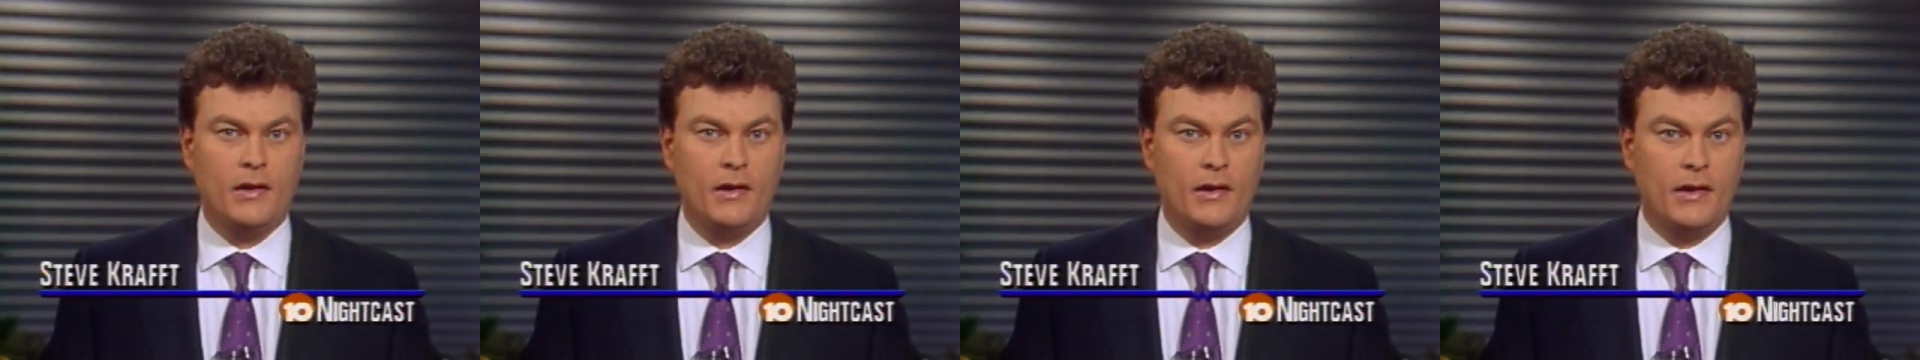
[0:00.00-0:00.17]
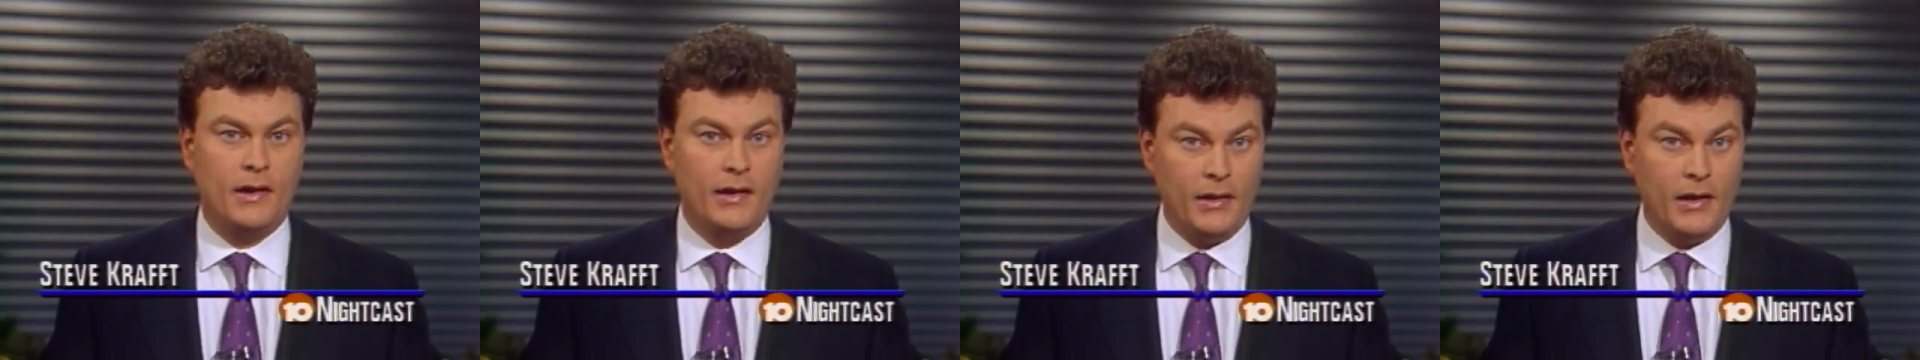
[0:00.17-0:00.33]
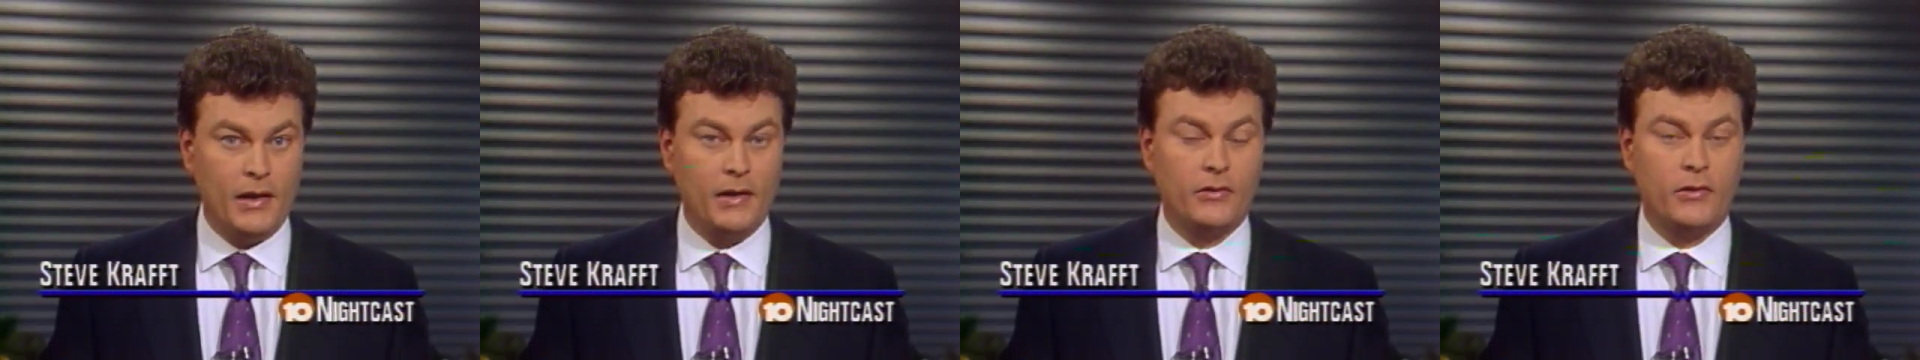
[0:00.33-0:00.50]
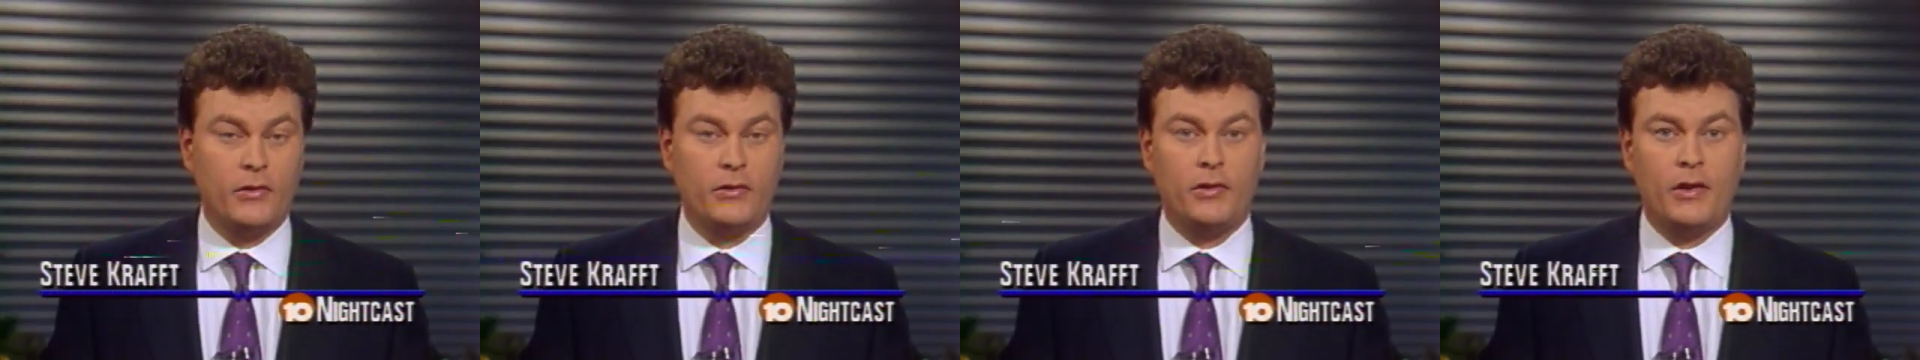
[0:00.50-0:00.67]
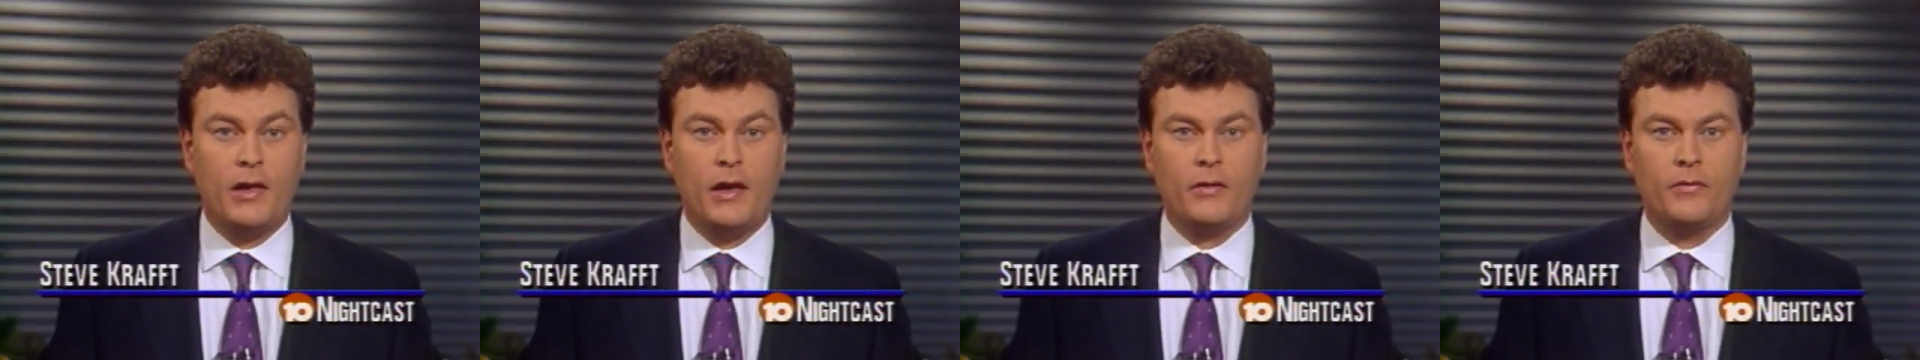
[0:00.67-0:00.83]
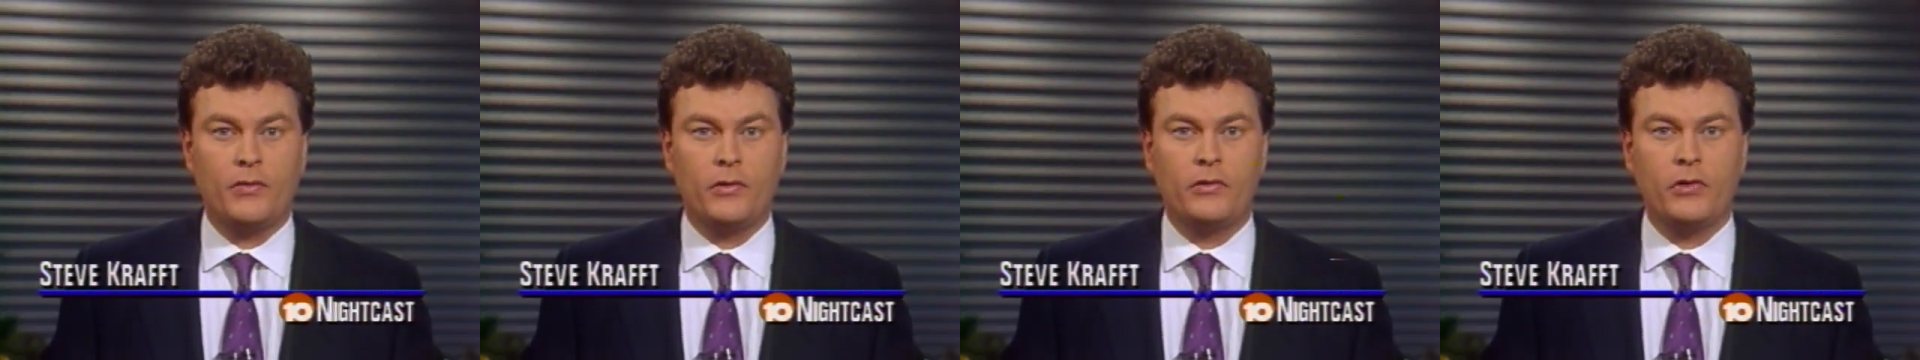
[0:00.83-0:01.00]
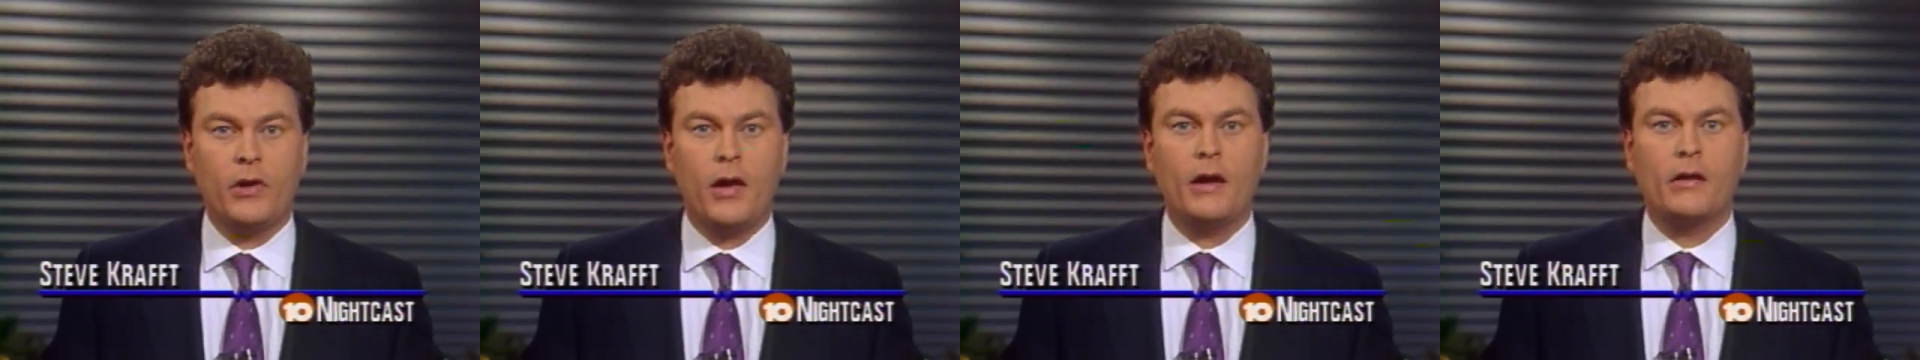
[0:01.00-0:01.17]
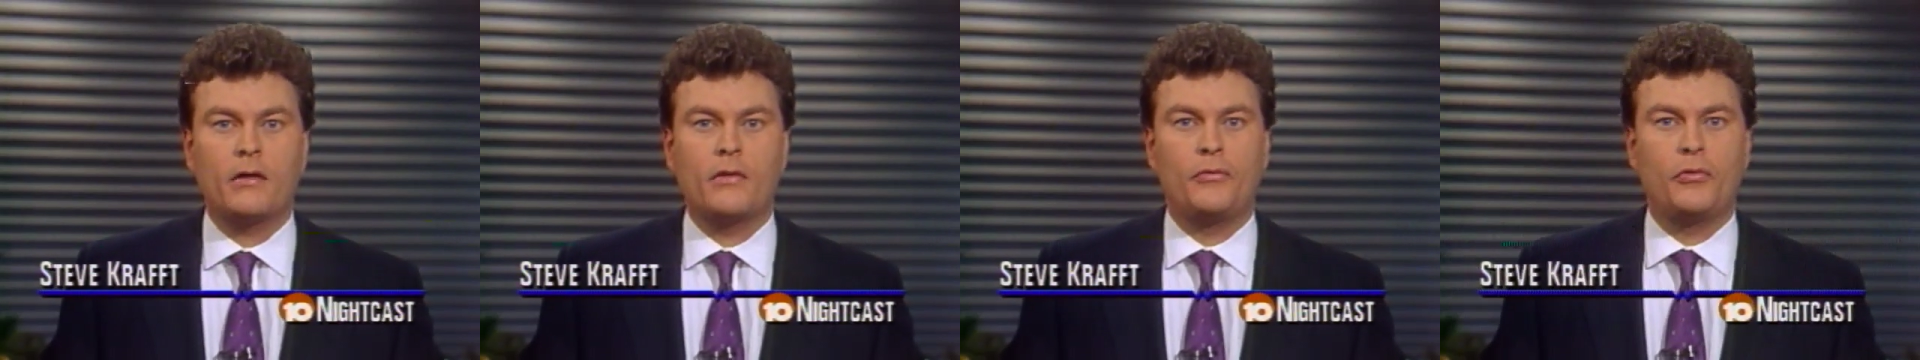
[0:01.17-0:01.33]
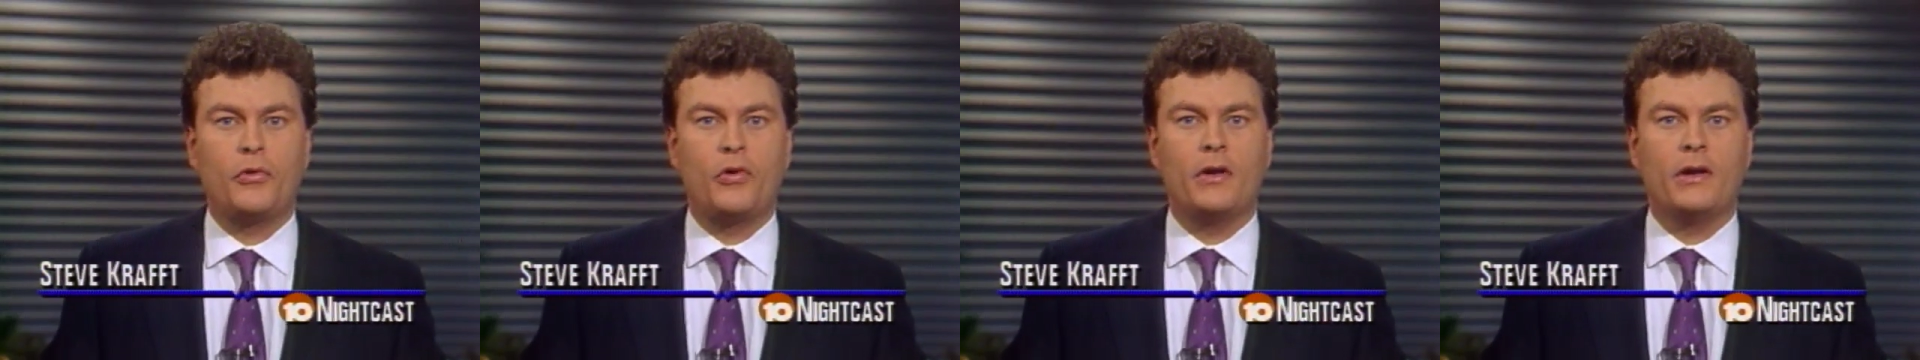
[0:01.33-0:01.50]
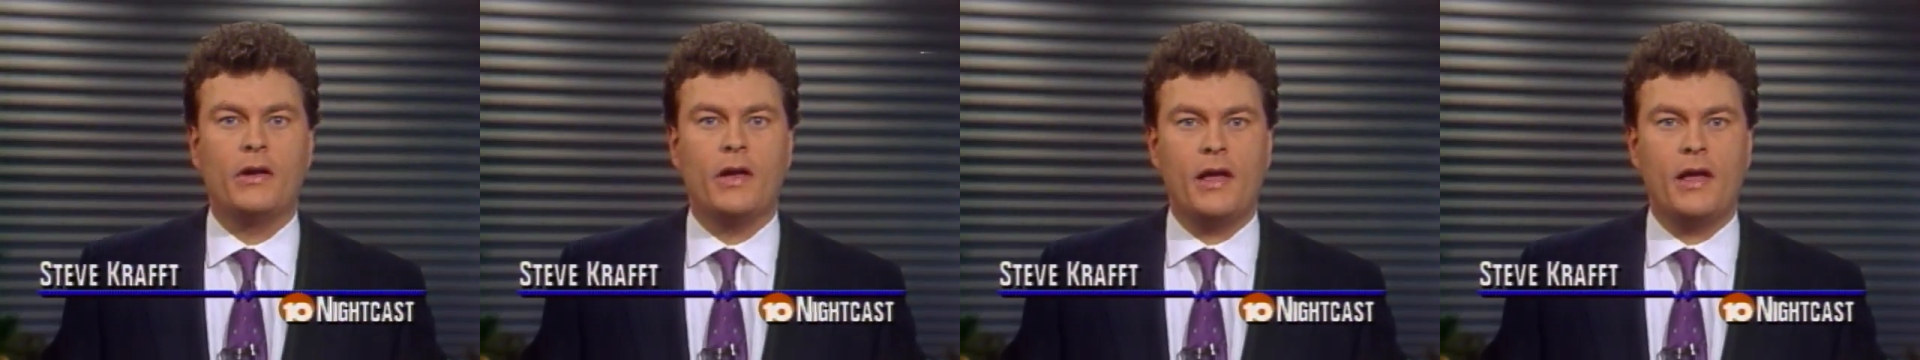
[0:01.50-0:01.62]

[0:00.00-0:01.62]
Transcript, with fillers: I'd like to thank photographer